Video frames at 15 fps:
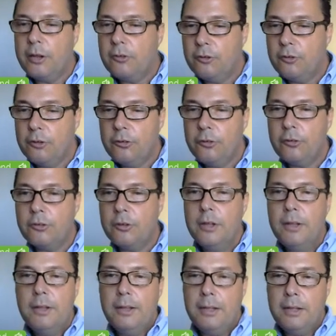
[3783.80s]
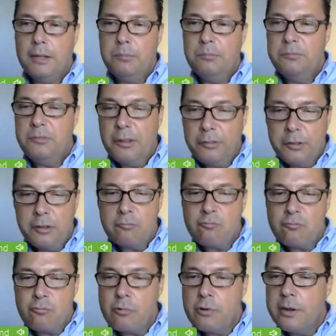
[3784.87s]
Texas.
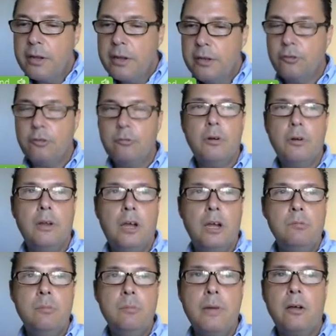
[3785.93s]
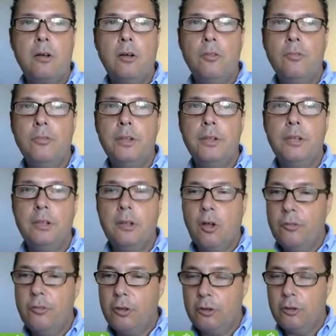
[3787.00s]
Nothing really to write home about on
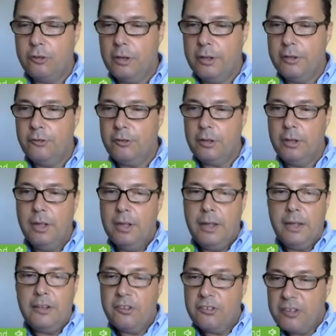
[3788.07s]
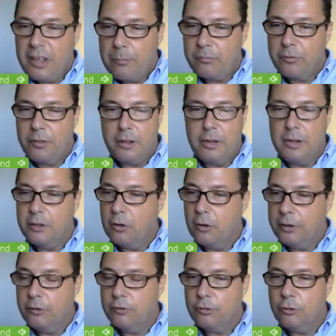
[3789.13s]
the oscillator, except that it
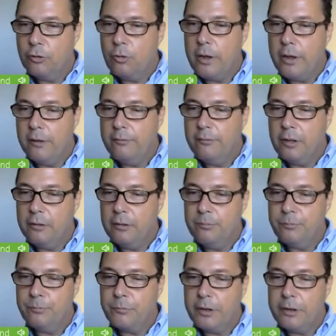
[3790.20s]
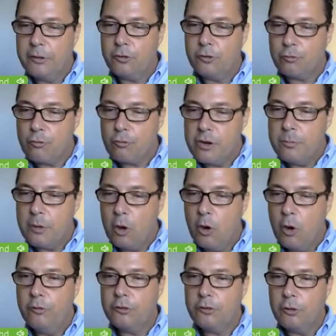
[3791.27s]
got into quite an extreme
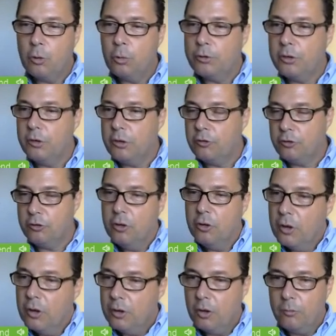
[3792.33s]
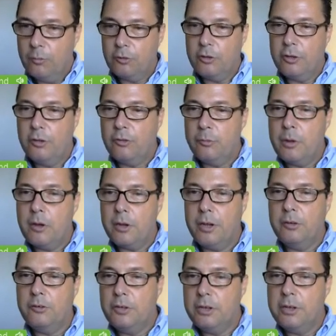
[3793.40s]
oversold condition, obviously, as the
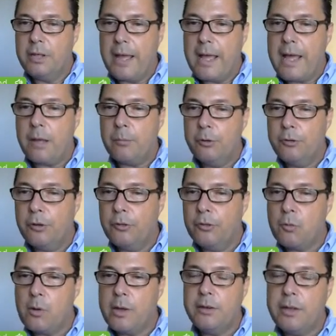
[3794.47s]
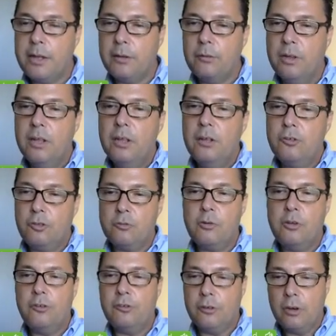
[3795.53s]
market did get hammered on the way down to
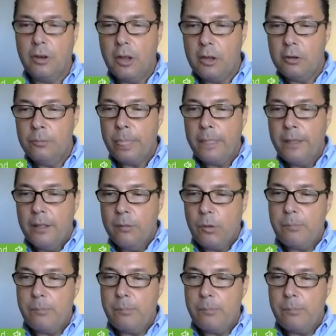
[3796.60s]
the recent low.